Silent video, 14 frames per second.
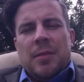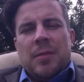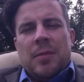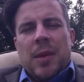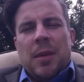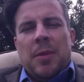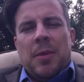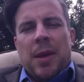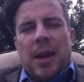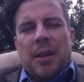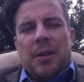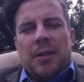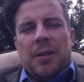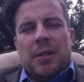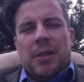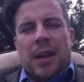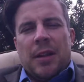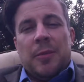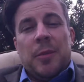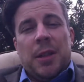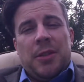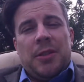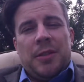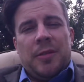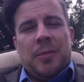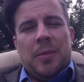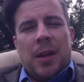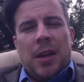maybe matter as much
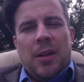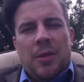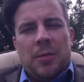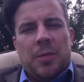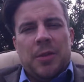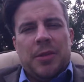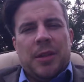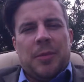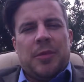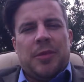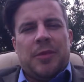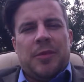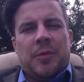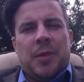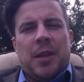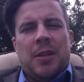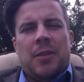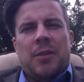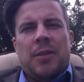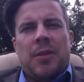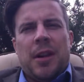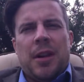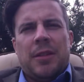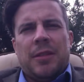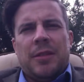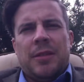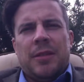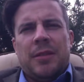as my own perceptions or my own
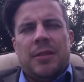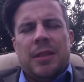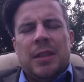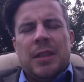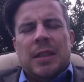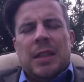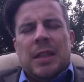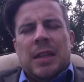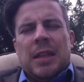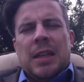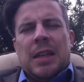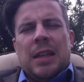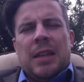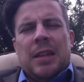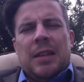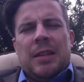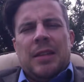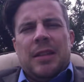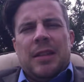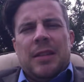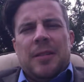thoughts." And